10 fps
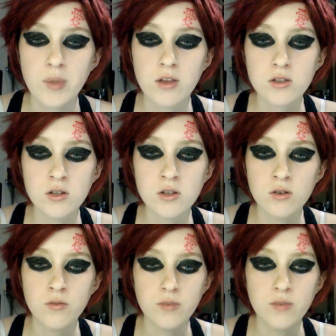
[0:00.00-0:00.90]
So,
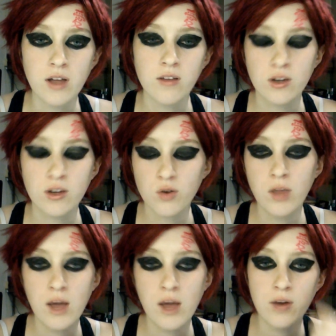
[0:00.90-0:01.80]
yeah, normally
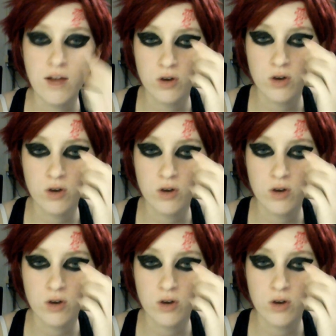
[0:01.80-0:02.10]
I would have her